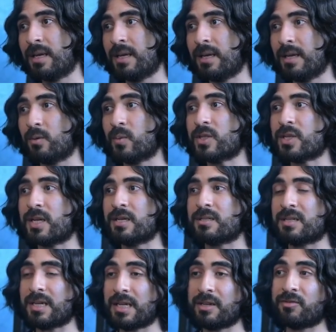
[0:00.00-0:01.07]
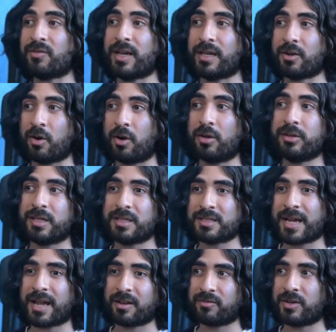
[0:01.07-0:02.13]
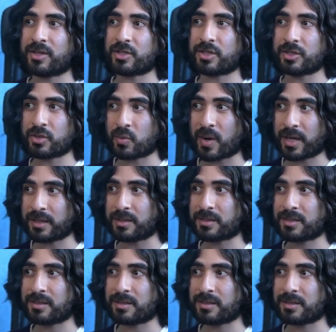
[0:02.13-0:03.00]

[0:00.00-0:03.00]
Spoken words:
In which case, if I call the attack function twice,